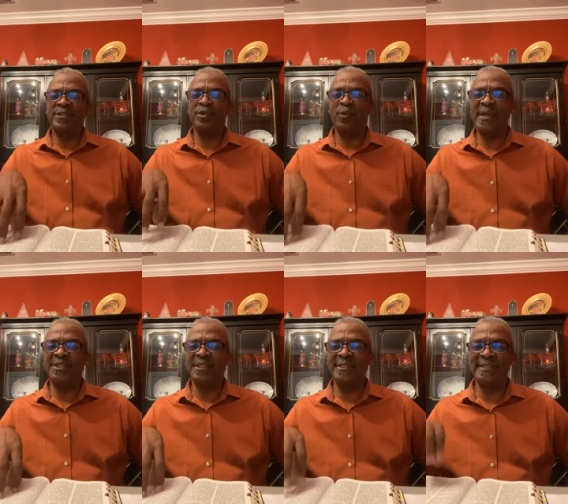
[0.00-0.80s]
the
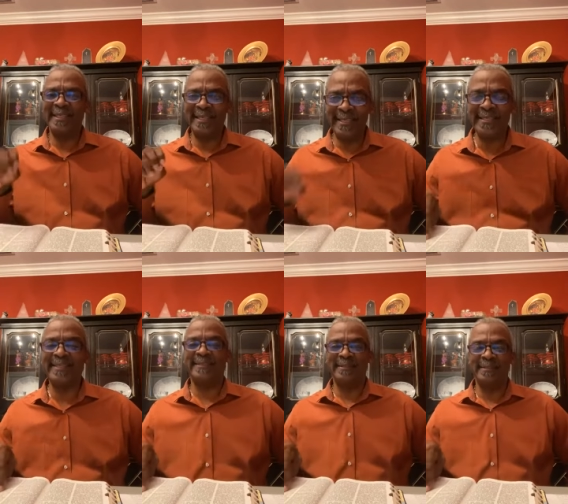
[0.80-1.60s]
situation
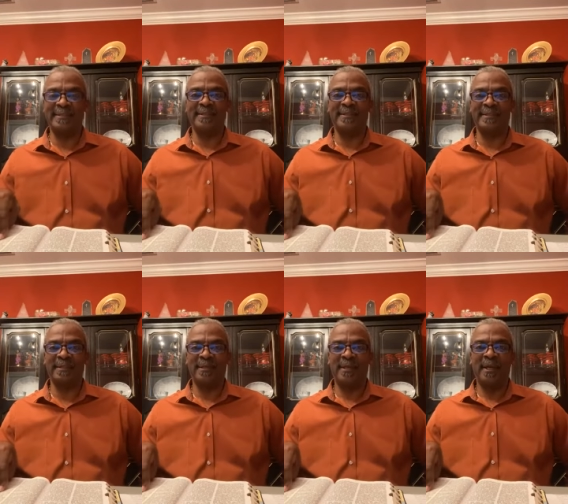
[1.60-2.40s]
is,
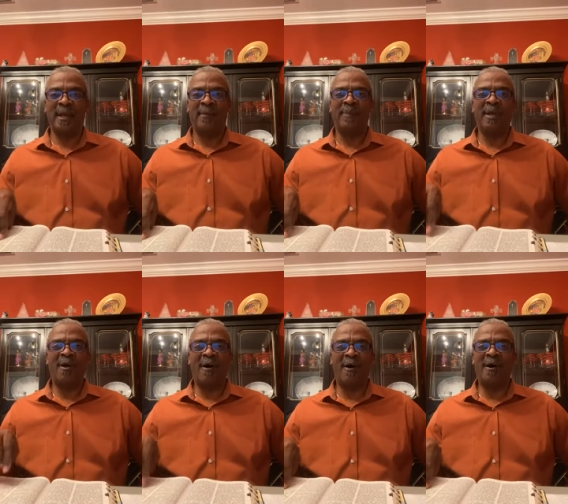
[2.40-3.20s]

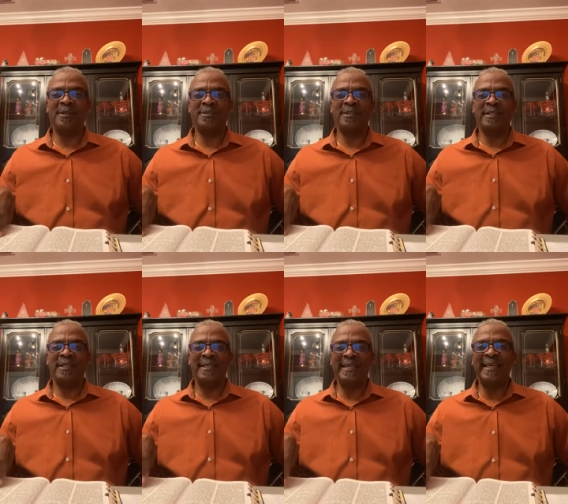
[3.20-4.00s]

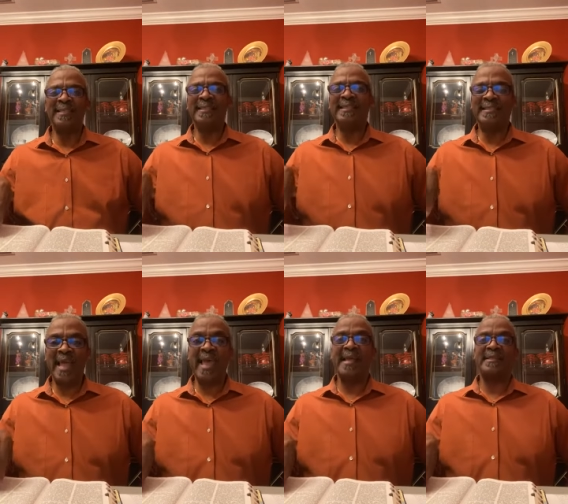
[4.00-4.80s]
because in the
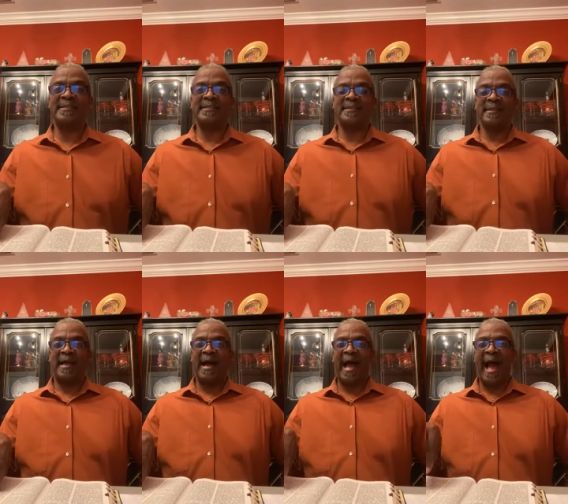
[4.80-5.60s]
text,
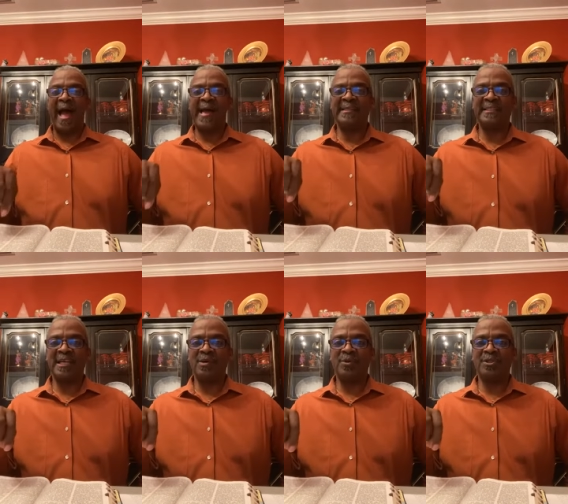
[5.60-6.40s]

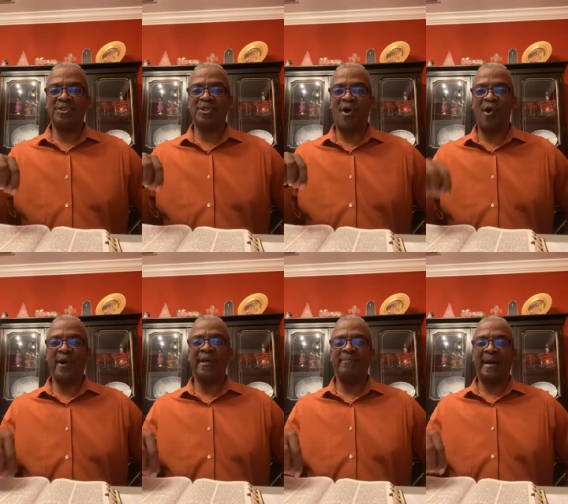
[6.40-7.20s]
Isaiah was
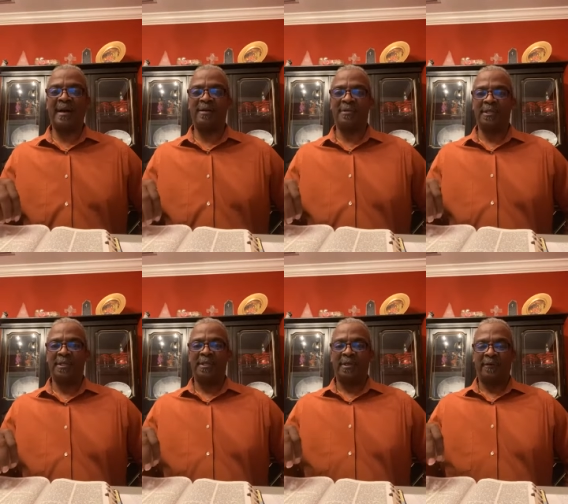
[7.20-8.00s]
talking about
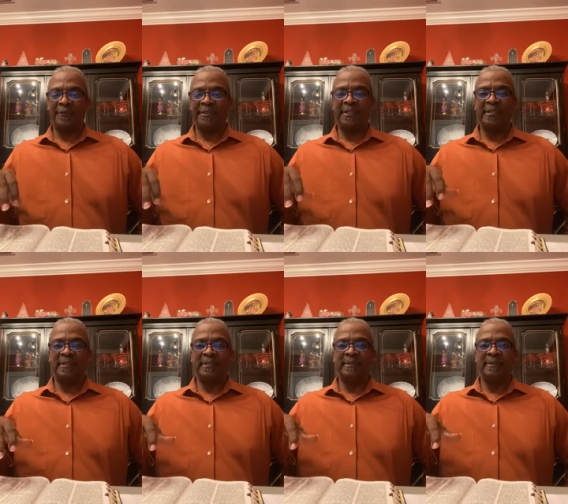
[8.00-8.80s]

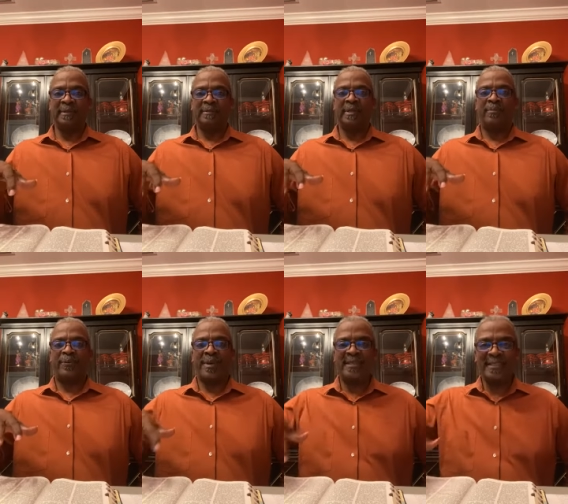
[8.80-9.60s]
the, the
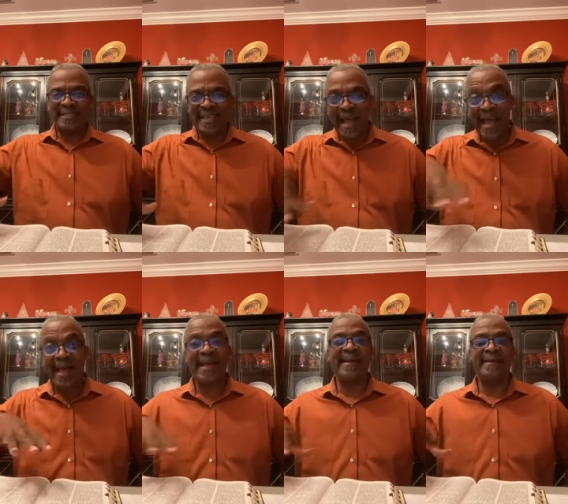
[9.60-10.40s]
present
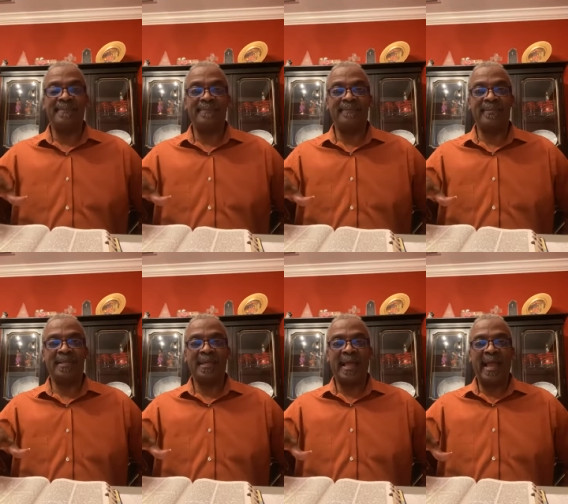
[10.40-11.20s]
time
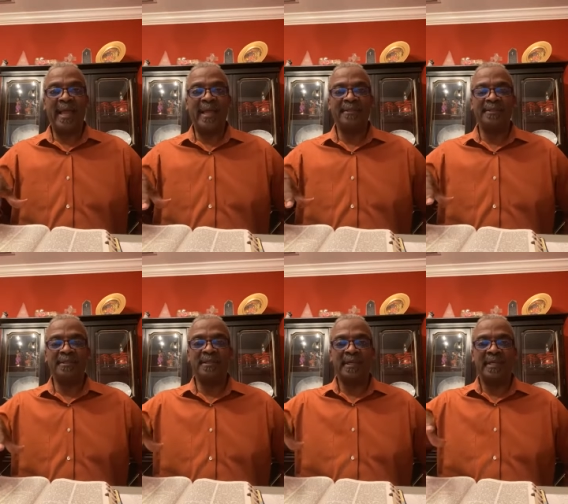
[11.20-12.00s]

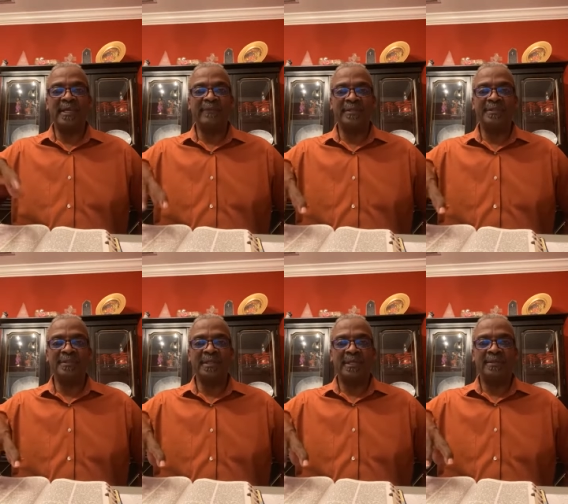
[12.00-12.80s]
and
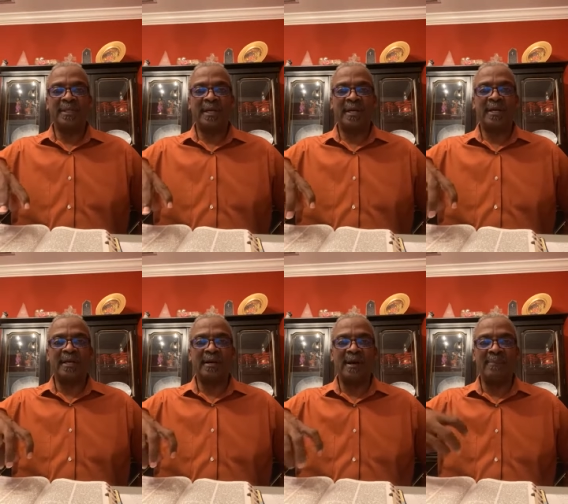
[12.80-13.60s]
even the
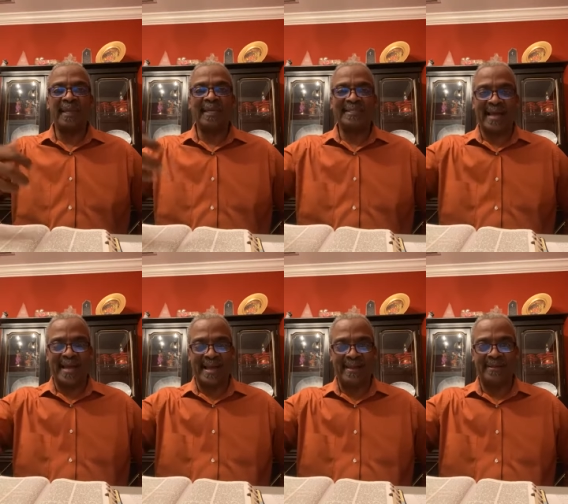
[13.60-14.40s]
coming
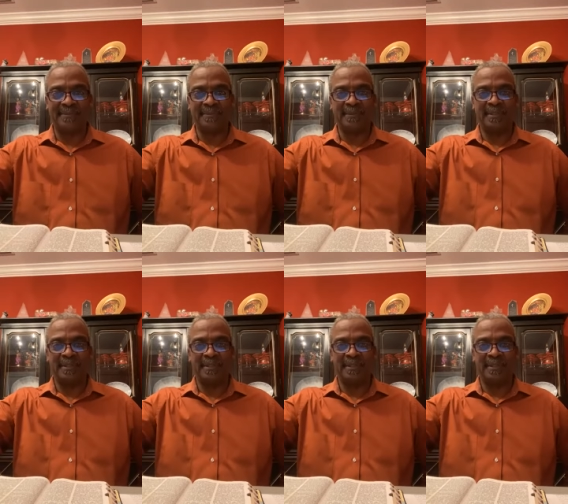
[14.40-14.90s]
time